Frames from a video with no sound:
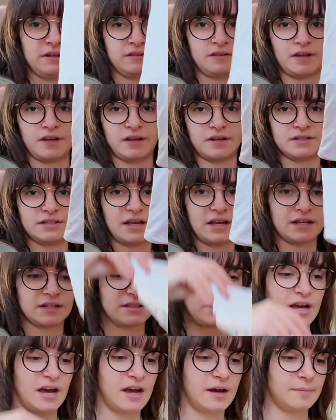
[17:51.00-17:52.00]
like a tank
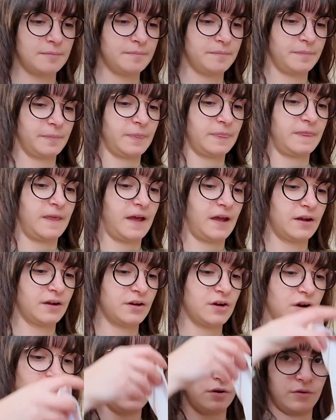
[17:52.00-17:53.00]
top that
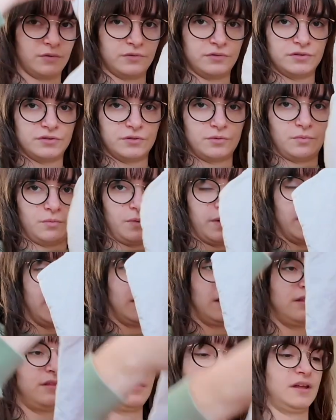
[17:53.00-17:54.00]
goes
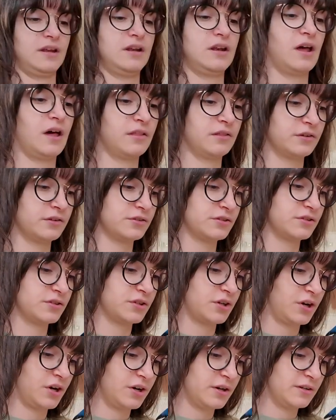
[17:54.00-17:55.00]
with another
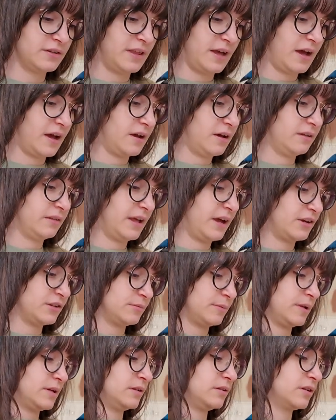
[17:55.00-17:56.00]
skirt that allows
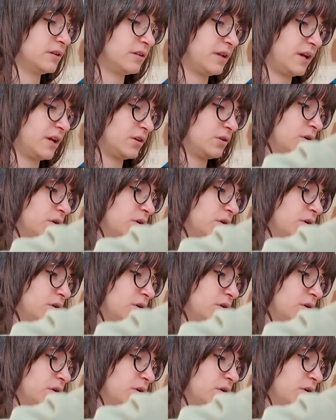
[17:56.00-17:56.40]
me to look like a